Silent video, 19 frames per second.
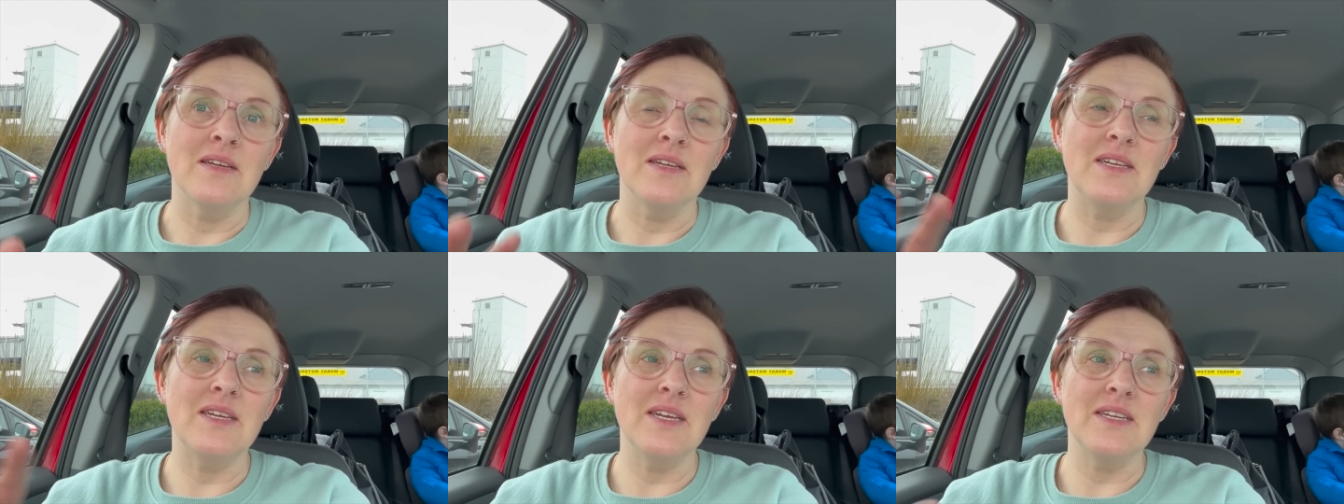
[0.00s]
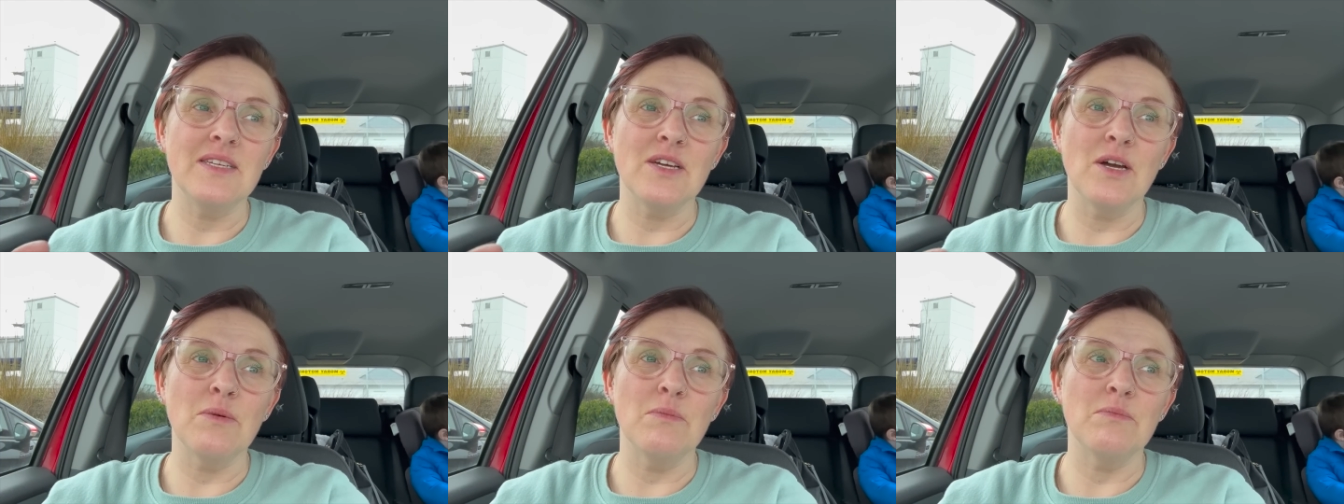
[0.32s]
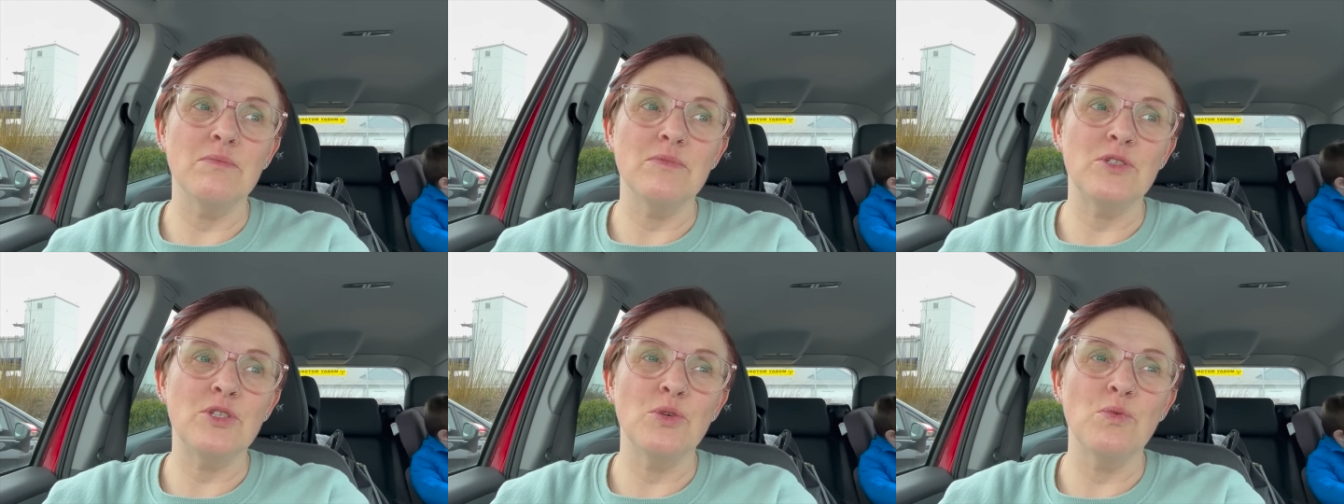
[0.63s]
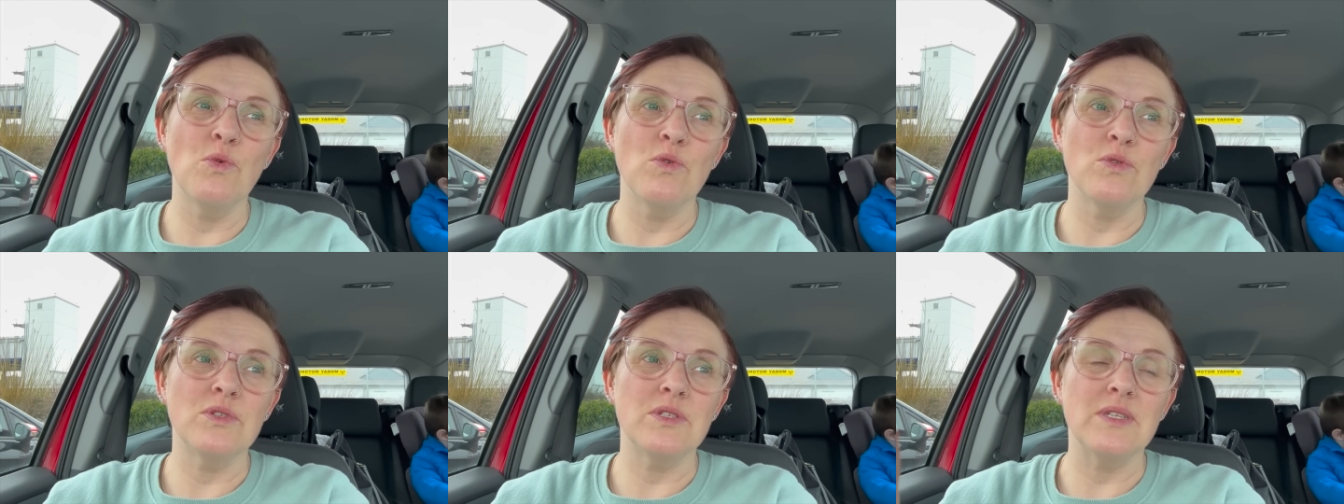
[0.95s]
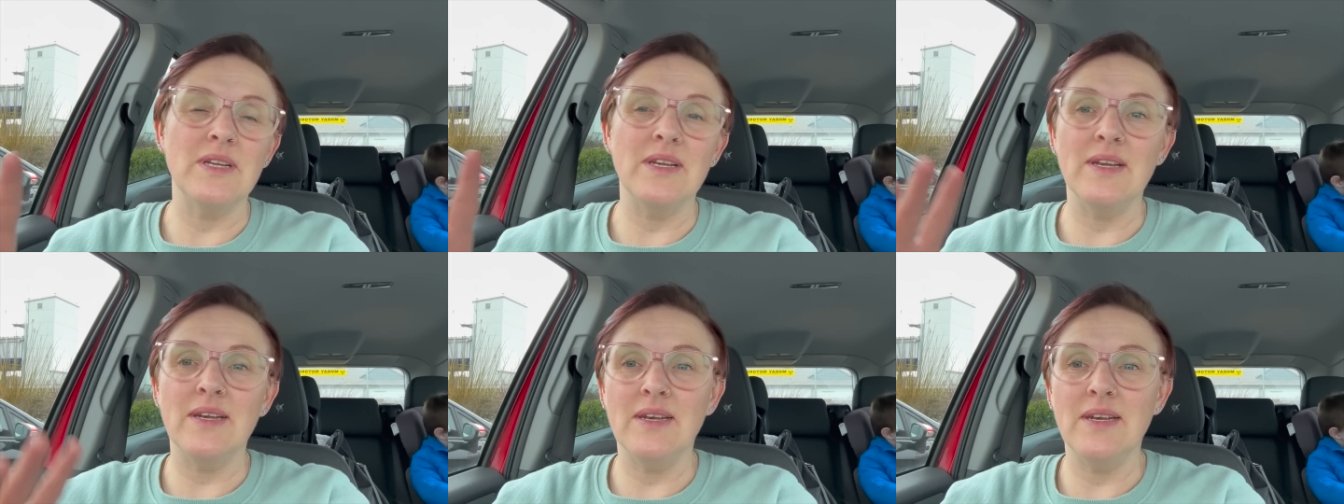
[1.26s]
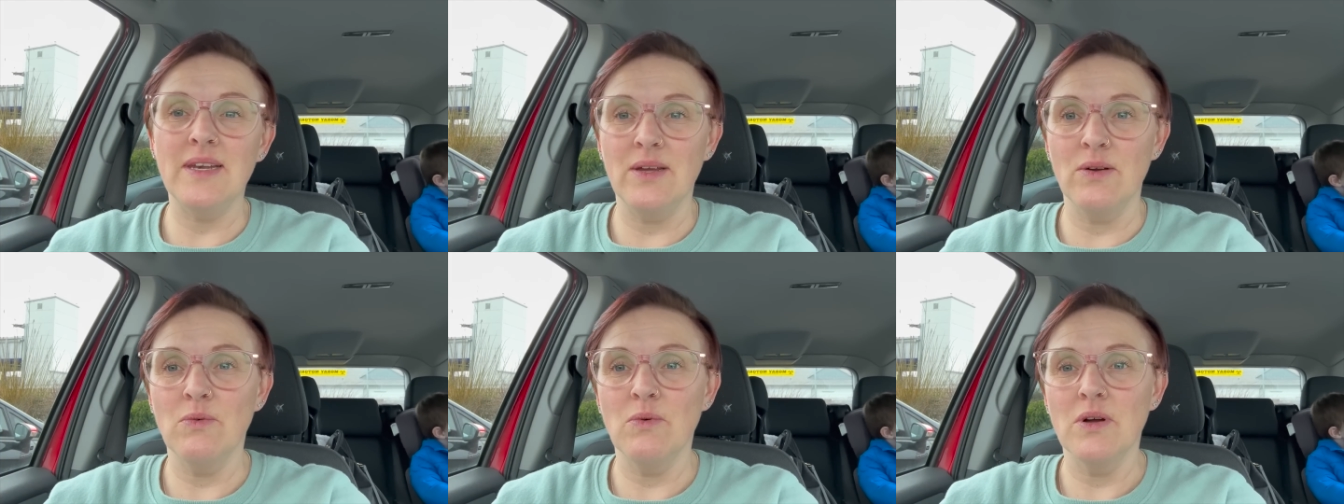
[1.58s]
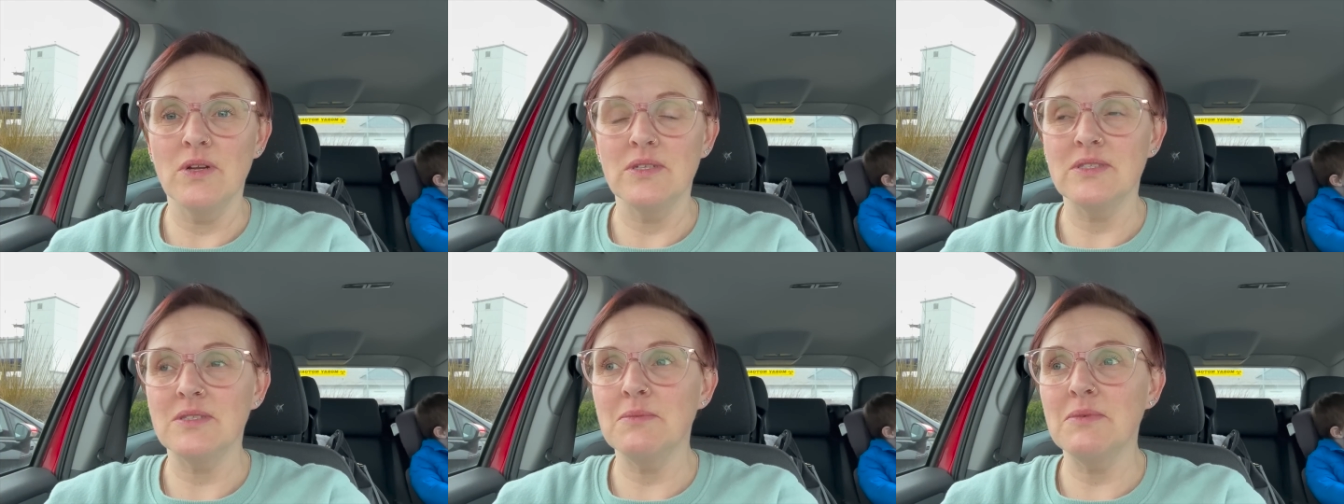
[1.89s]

geared up towards little ones.